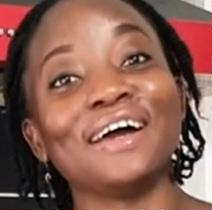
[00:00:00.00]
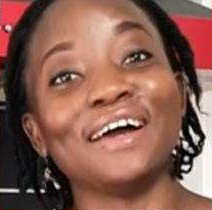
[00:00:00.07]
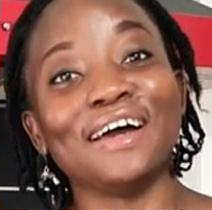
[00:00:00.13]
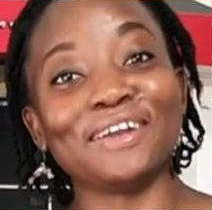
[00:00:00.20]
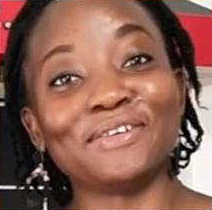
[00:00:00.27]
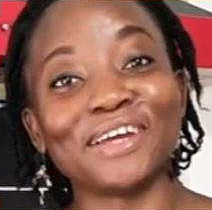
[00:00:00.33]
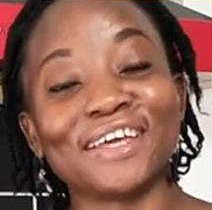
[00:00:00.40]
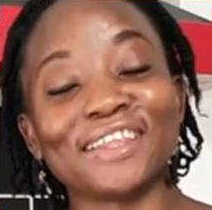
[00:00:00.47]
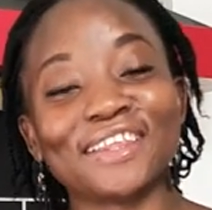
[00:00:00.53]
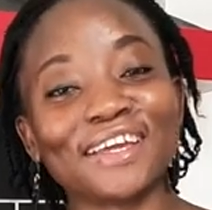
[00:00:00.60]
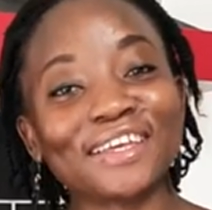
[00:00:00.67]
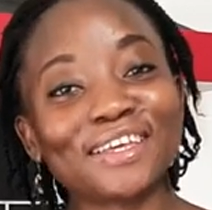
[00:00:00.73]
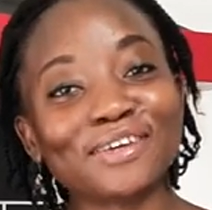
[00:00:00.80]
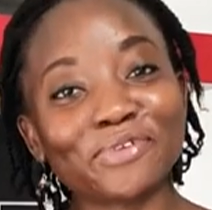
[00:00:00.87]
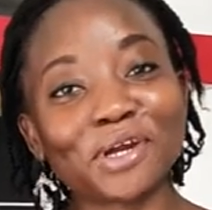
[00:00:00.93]
Anyway,
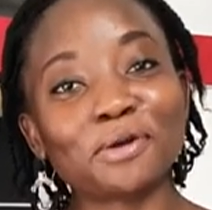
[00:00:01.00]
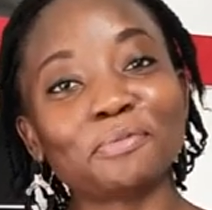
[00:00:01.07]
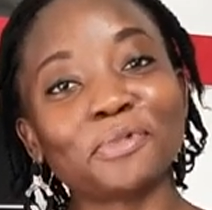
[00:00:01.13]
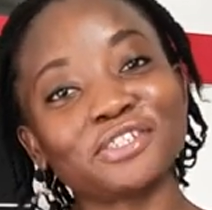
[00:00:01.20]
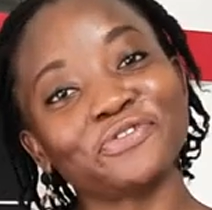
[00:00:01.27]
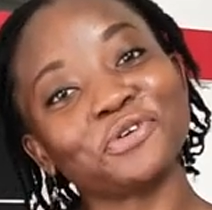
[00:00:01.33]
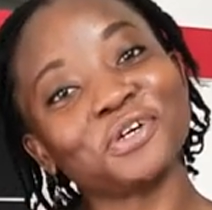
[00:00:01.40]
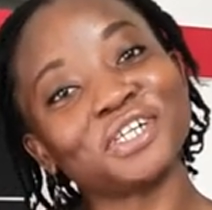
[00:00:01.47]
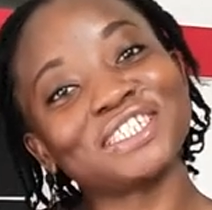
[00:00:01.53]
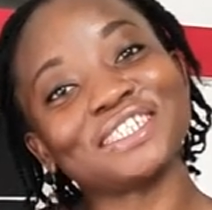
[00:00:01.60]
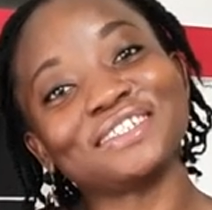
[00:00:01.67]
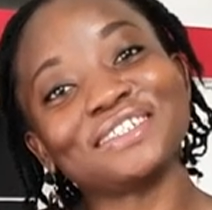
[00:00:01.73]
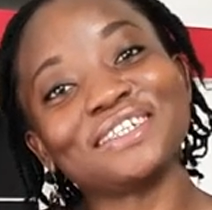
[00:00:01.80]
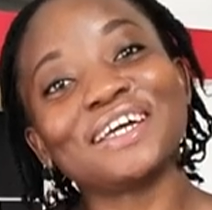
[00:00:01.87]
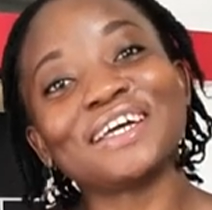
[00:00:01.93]
thank you very much for
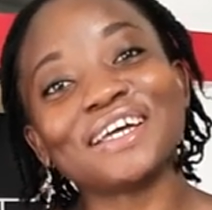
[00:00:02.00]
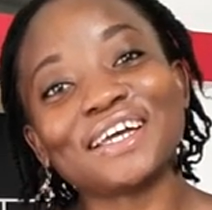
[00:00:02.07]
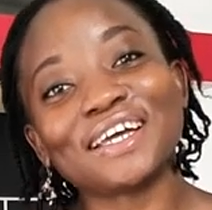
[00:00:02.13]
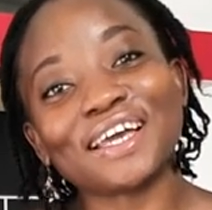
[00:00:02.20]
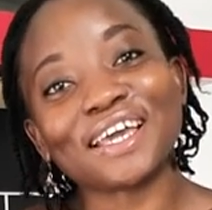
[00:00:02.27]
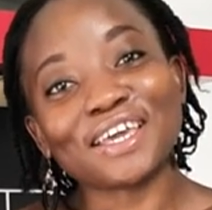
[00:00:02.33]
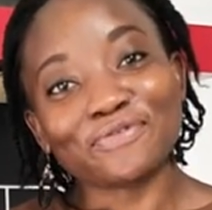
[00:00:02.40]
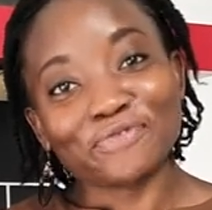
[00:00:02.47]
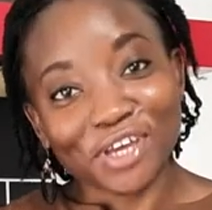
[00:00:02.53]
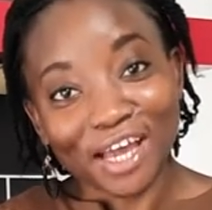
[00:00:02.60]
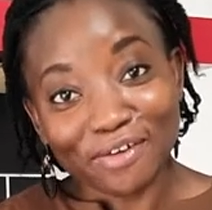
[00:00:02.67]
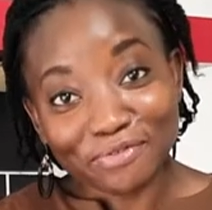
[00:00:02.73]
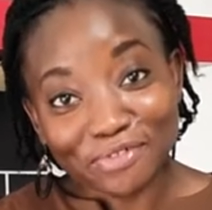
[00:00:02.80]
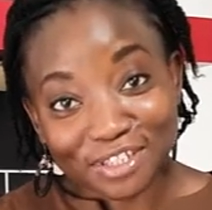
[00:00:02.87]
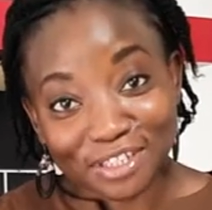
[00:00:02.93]
watching. If you
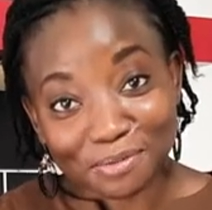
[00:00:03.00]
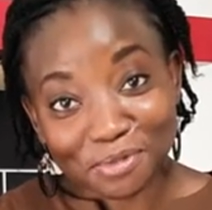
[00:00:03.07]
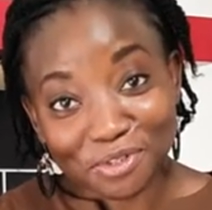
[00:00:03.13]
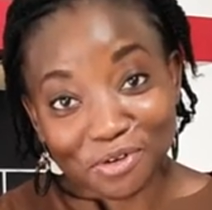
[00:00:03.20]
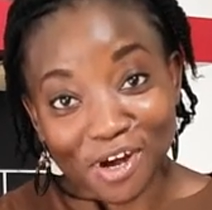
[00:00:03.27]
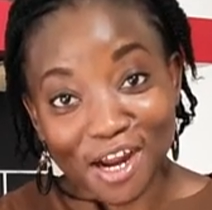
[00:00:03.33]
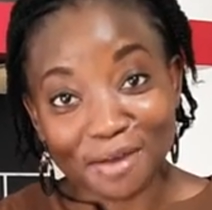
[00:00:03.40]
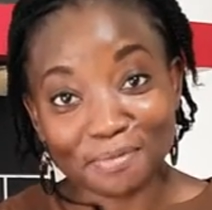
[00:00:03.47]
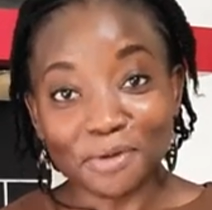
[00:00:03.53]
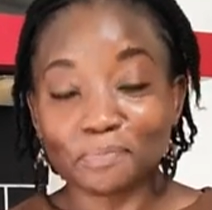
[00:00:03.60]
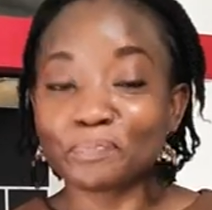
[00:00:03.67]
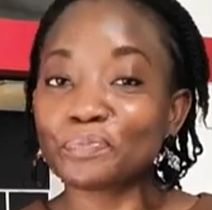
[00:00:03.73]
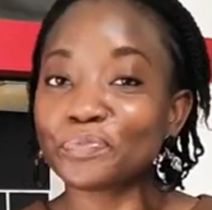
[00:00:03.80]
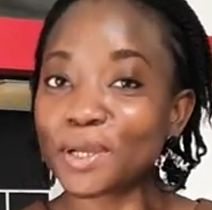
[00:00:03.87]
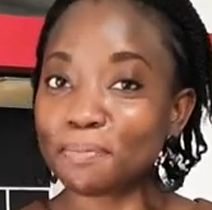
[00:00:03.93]
haven't
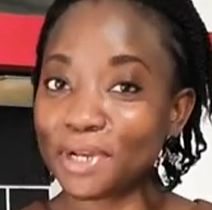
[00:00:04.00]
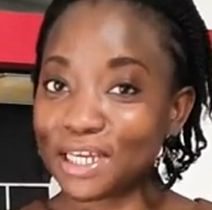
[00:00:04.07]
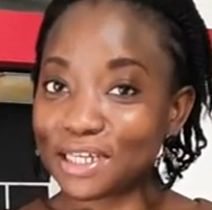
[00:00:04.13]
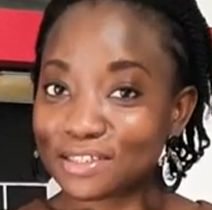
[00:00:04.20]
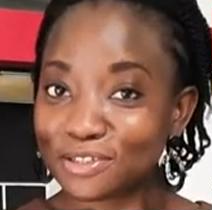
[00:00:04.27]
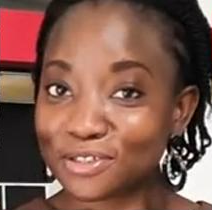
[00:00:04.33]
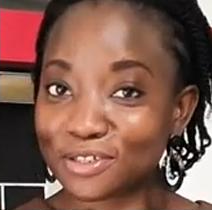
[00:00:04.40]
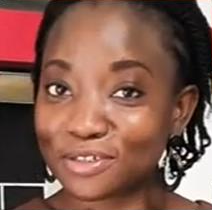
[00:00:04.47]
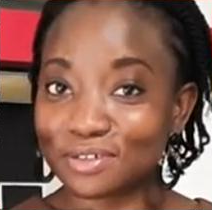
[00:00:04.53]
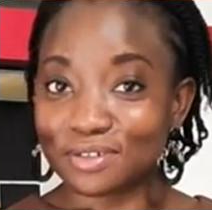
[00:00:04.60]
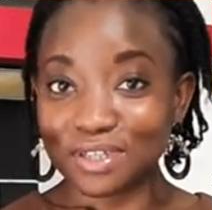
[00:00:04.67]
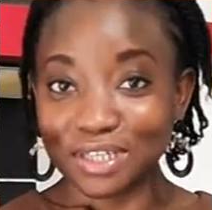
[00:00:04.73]
subscribed, please do.